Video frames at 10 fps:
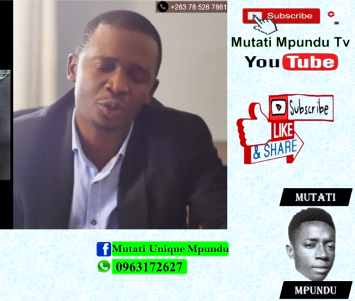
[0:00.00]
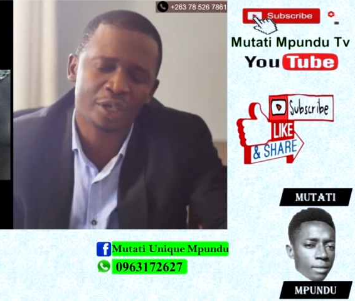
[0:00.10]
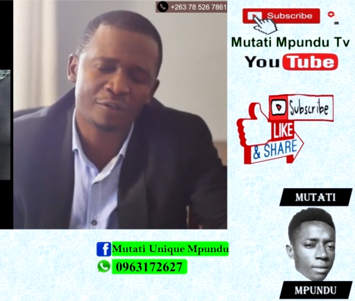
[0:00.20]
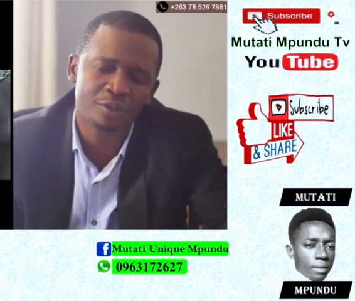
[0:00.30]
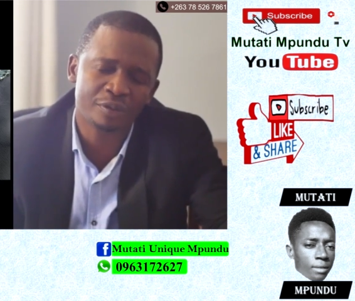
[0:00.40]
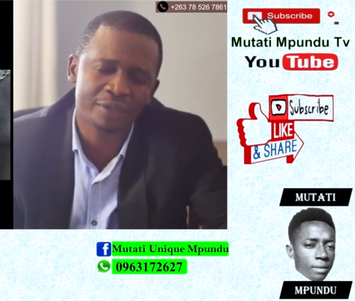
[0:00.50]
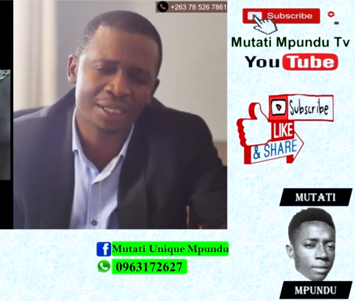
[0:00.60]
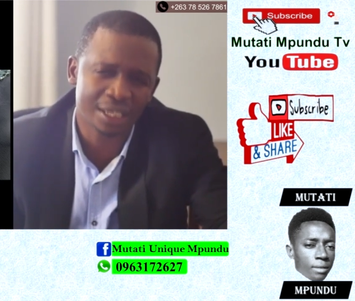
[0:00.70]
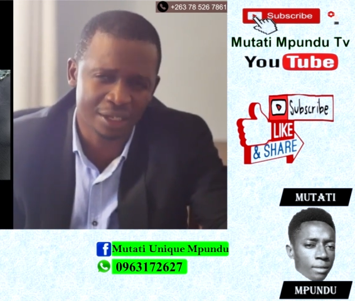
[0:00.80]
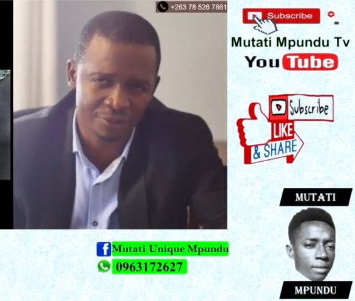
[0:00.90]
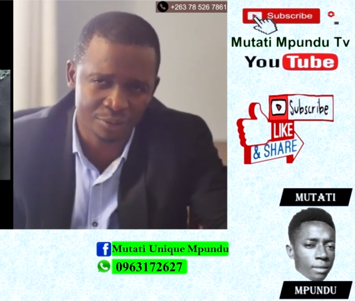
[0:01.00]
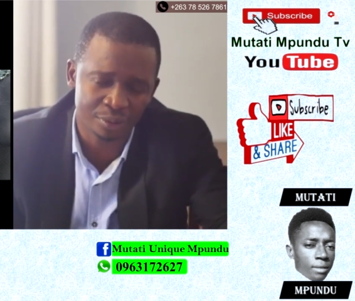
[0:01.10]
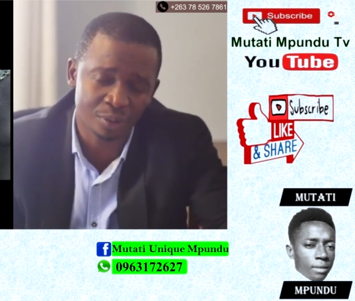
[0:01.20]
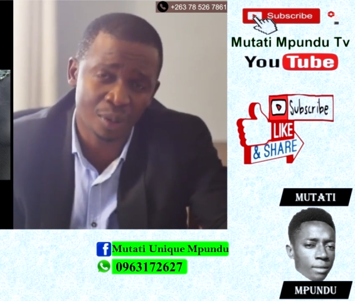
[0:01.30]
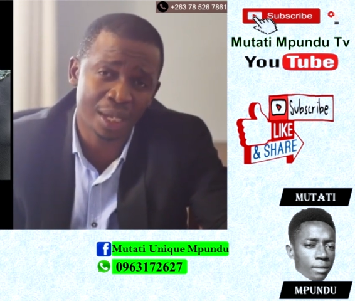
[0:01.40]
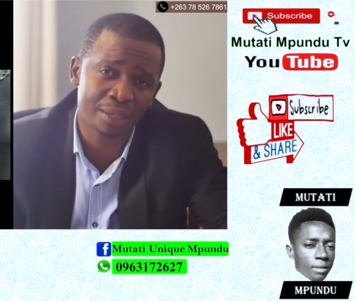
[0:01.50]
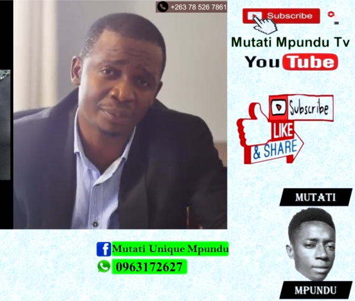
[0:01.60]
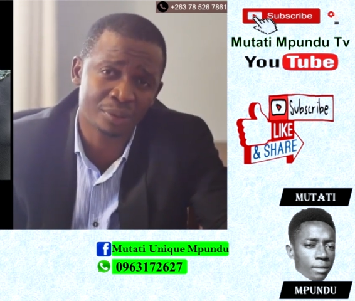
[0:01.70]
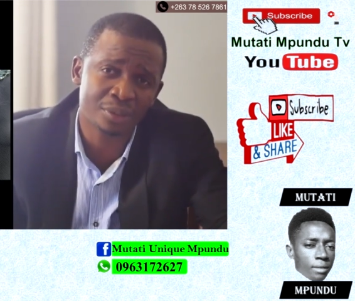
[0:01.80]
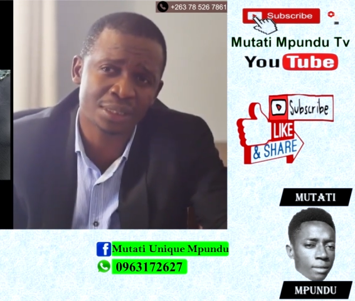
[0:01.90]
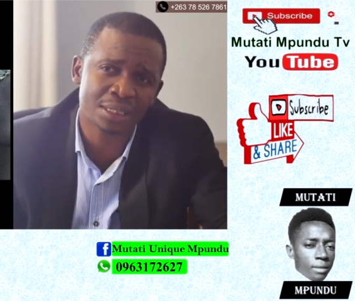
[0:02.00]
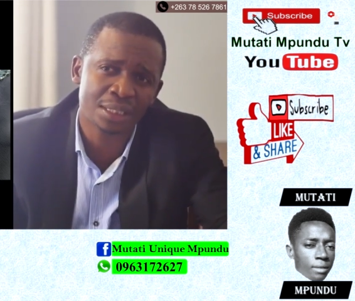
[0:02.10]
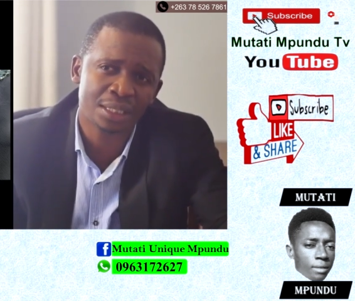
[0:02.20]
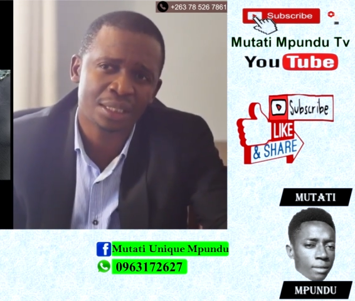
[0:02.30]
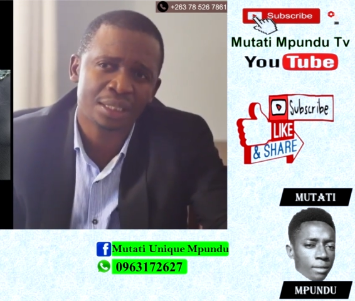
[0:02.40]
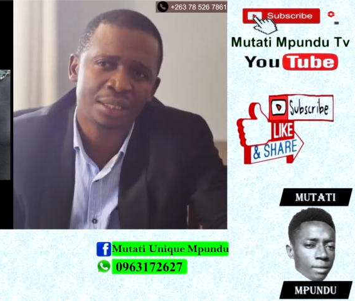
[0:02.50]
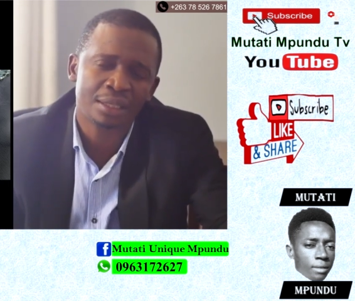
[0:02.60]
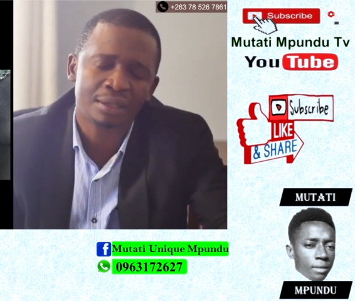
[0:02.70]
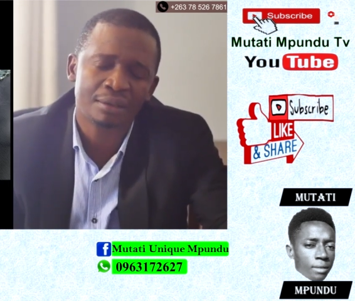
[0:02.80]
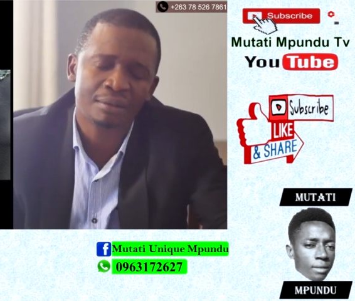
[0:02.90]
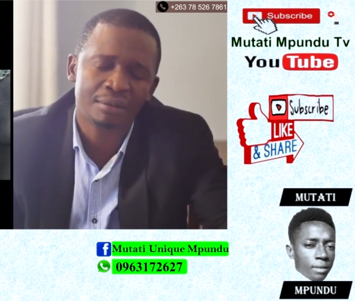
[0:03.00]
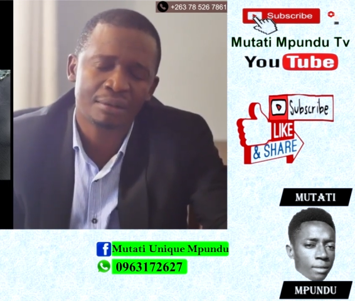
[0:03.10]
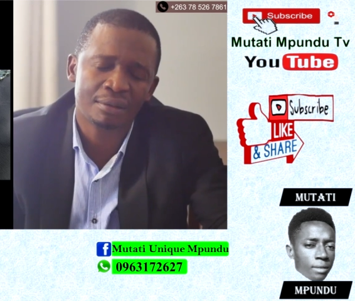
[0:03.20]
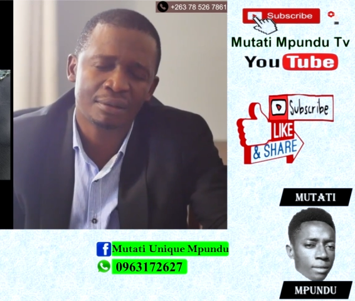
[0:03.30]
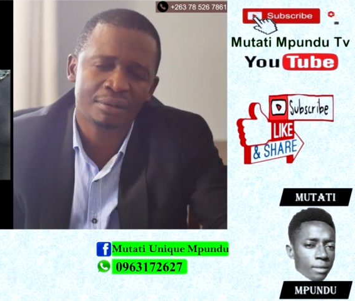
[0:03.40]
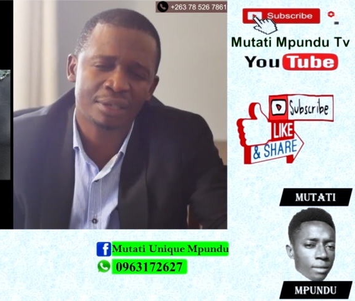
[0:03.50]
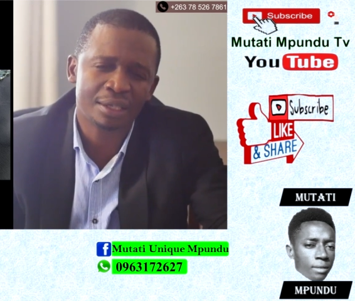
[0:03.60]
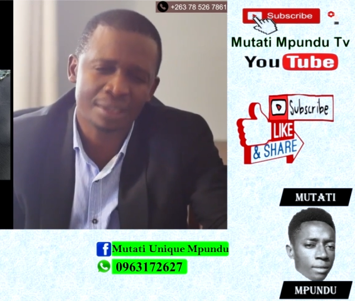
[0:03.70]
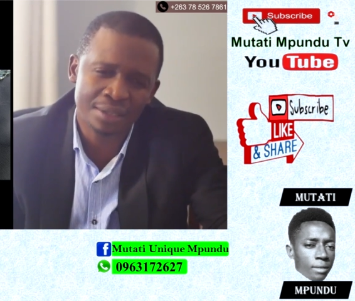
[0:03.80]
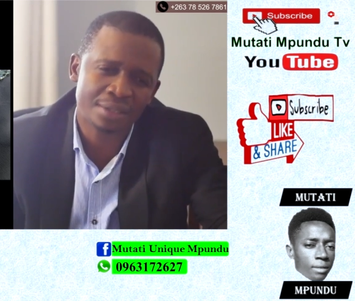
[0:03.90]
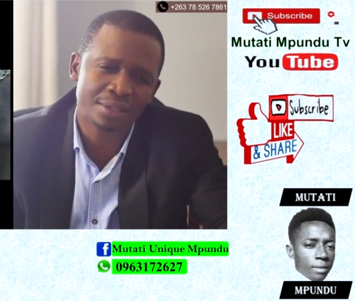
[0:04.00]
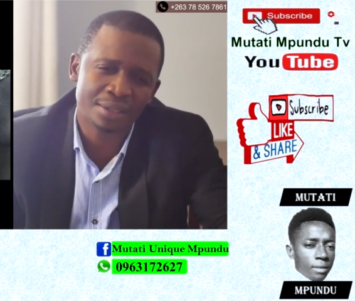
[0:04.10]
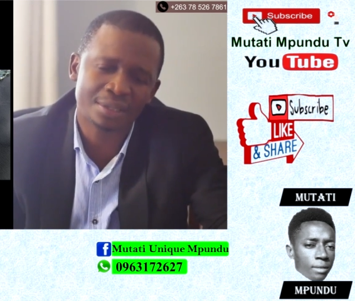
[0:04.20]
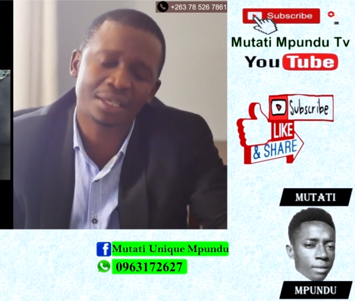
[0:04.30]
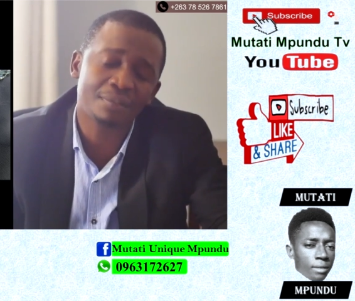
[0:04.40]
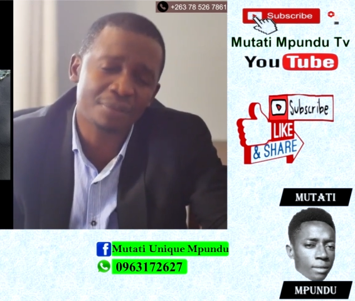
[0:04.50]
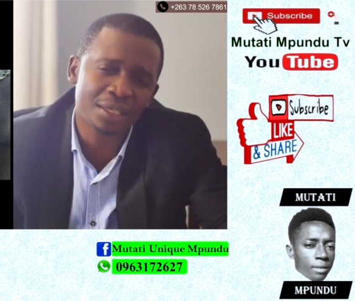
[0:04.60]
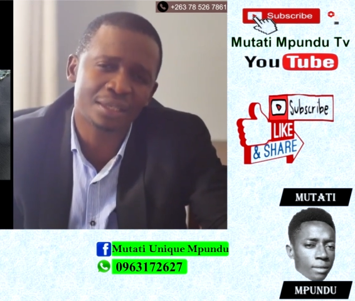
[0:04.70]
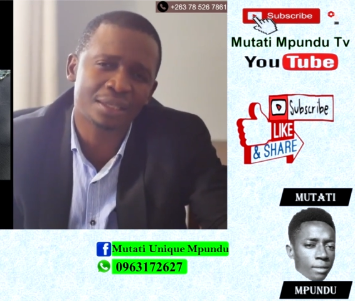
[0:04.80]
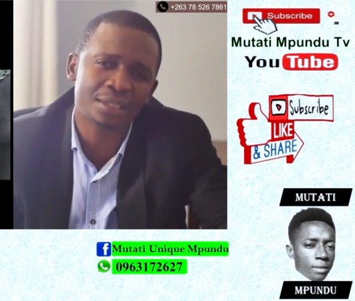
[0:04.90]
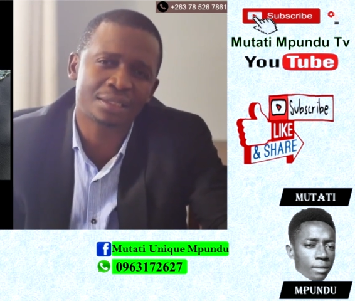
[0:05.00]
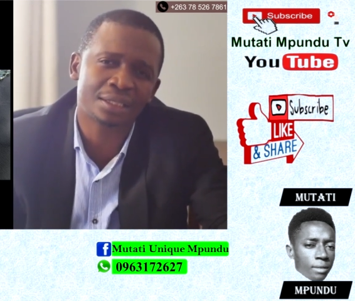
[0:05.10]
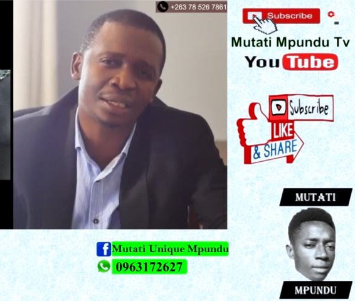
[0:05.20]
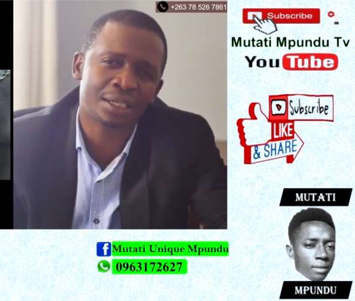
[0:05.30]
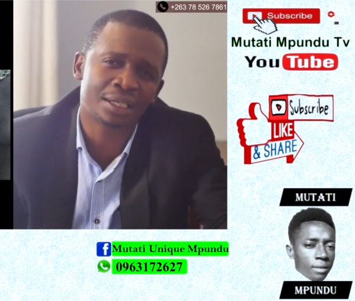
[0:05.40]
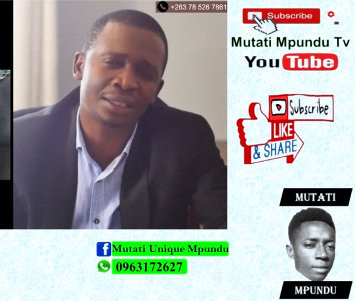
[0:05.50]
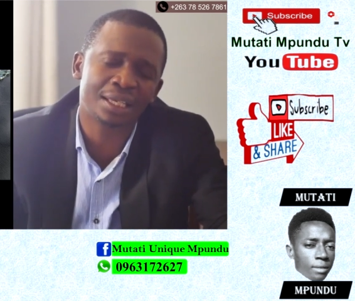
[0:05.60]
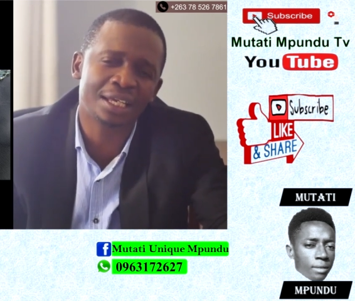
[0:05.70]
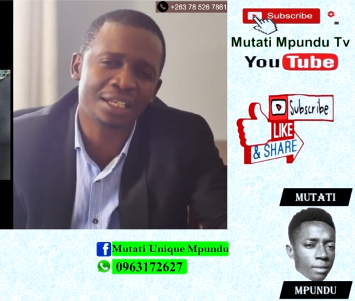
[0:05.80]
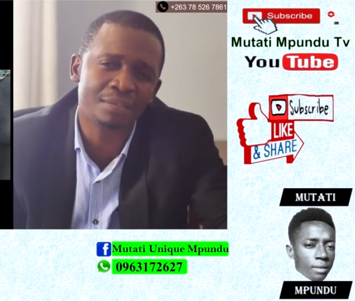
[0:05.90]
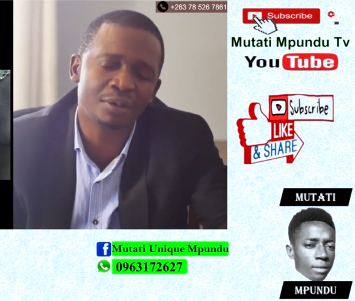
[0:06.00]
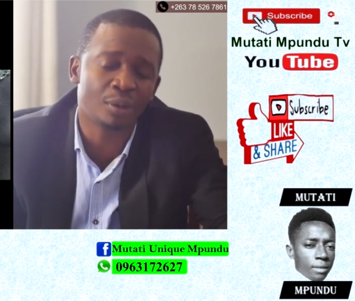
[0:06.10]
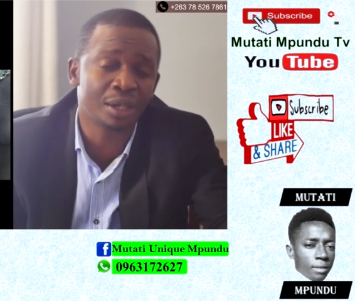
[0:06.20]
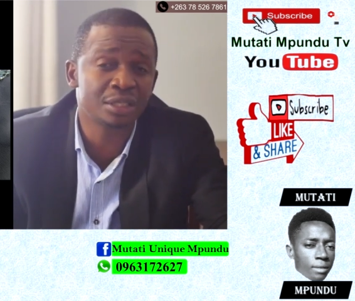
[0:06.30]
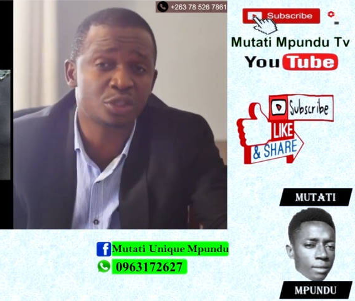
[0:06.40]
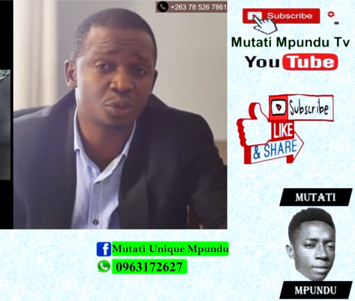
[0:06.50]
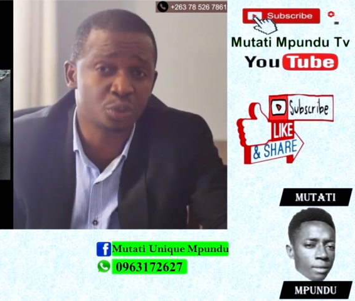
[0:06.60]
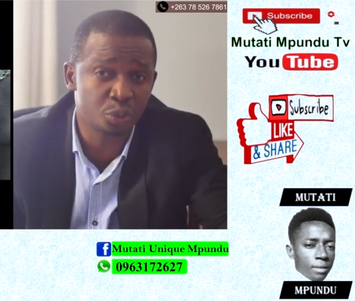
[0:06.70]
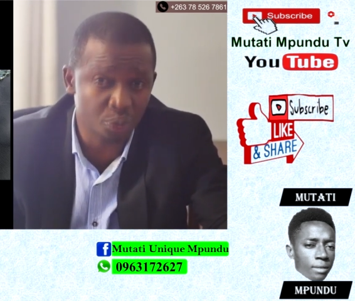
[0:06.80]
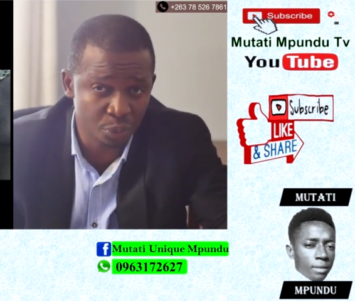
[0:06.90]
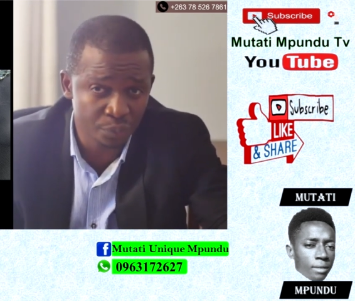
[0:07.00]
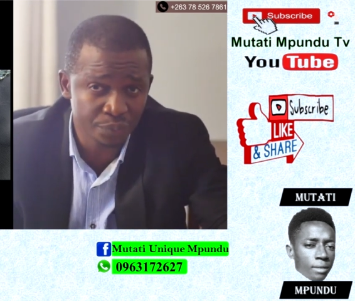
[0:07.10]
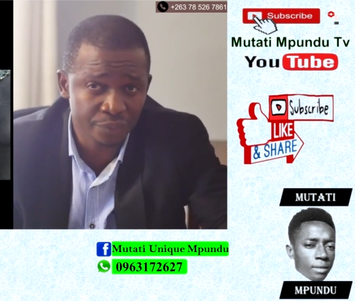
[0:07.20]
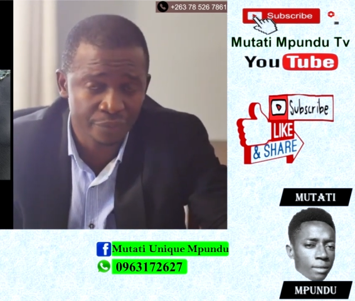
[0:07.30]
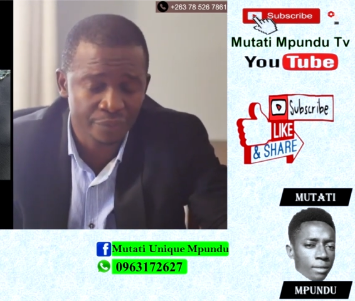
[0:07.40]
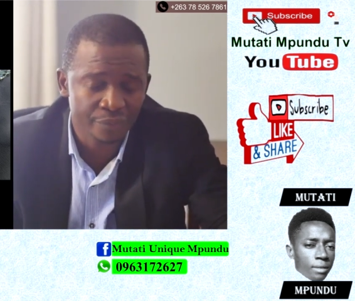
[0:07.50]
Speaker 1: you have to be very careful. Why? Because there is something that the enemy wants to do.